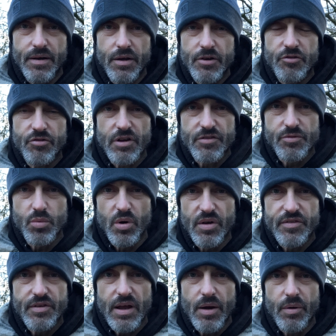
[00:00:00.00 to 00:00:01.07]
I trust what
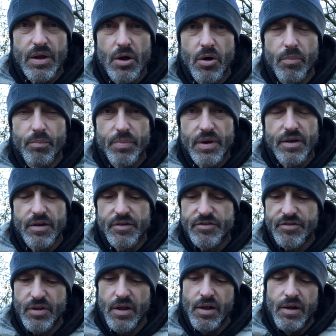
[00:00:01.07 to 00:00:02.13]
is going on because